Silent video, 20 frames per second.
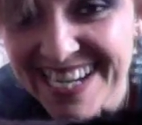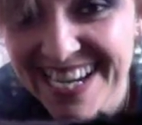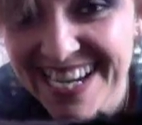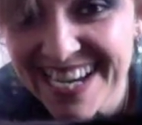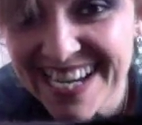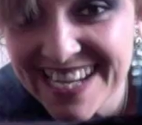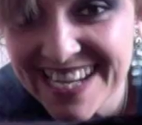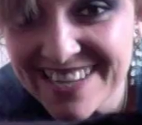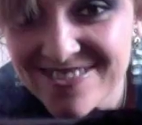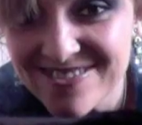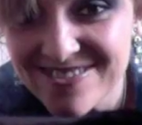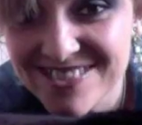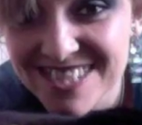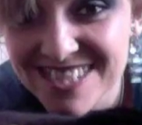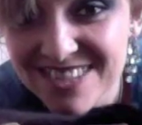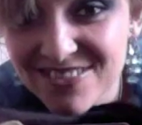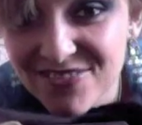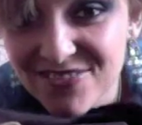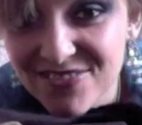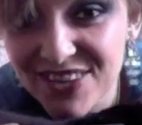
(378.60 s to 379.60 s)
In
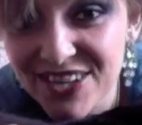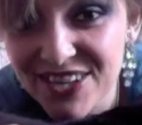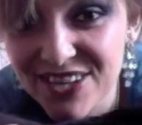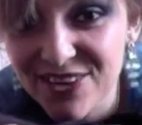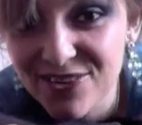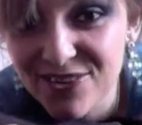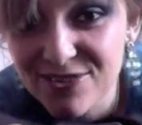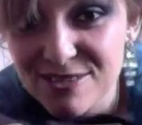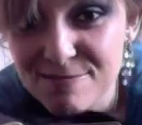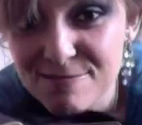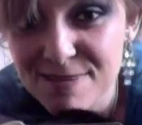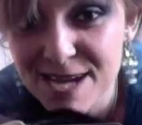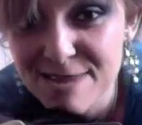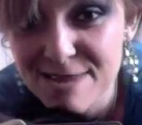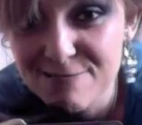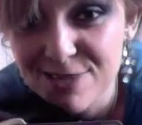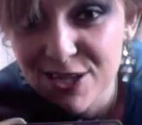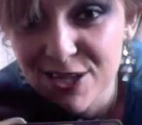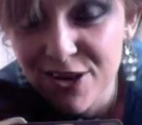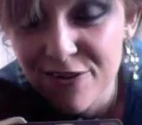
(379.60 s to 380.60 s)
order for you to be
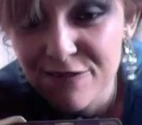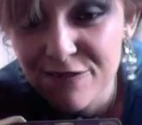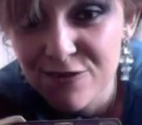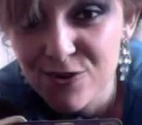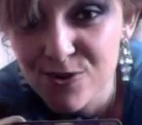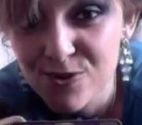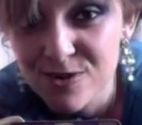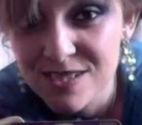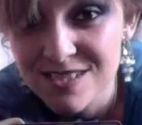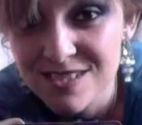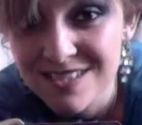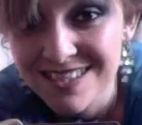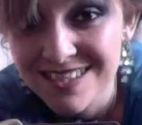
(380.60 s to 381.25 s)
able to go forward.